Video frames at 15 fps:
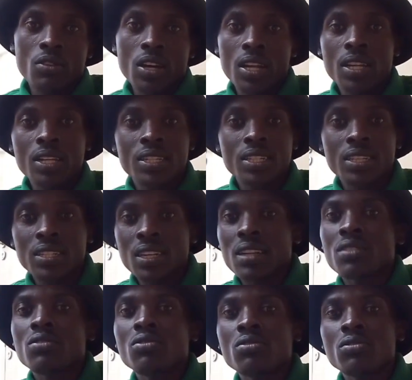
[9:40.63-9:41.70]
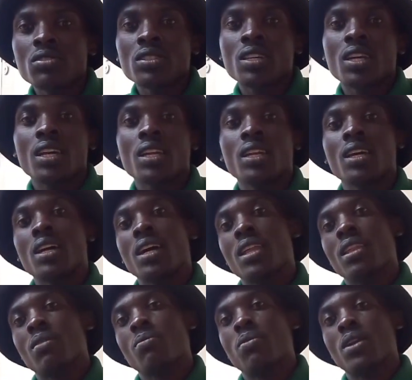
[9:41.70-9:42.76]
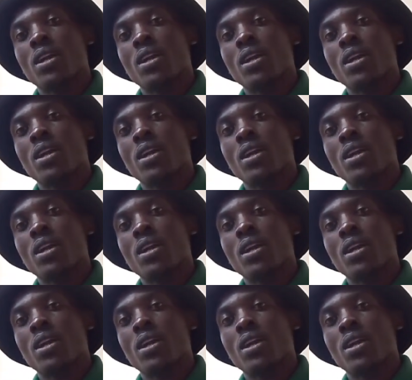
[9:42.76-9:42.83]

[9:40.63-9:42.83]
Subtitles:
where necessary. Use any other